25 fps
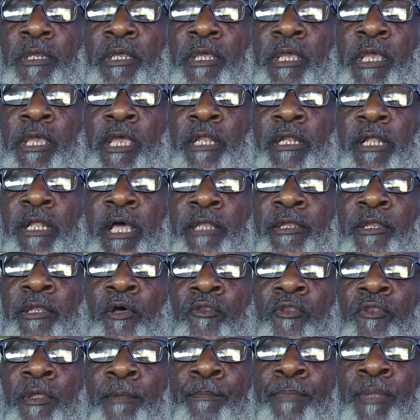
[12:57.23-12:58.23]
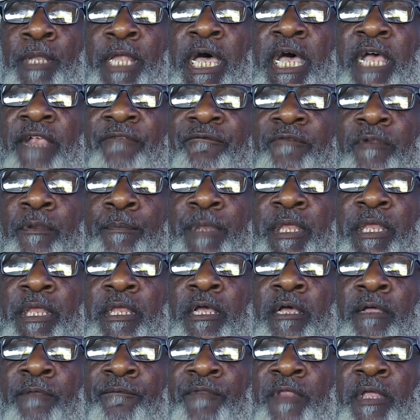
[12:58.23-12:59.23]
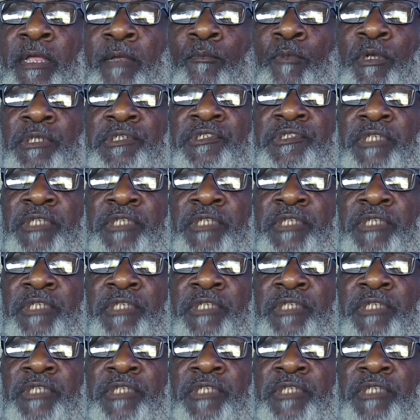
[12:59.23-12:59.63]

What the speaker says: And I know the blasphemy of them which